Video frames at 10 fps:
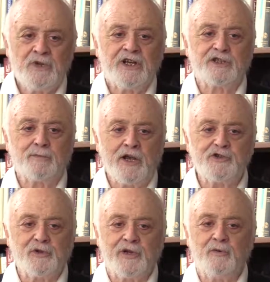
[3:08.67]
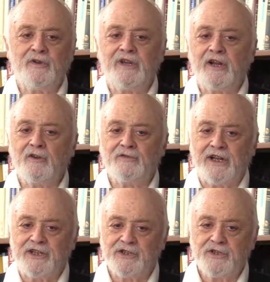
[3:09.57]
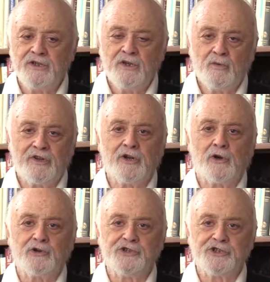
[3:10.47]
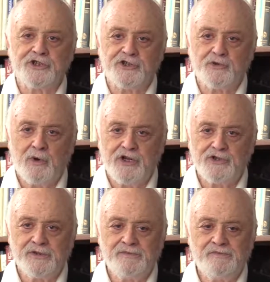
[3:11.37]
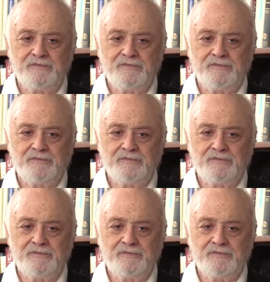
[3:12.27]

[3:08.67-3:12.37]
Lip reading: especially when they are faced with an urgent situation,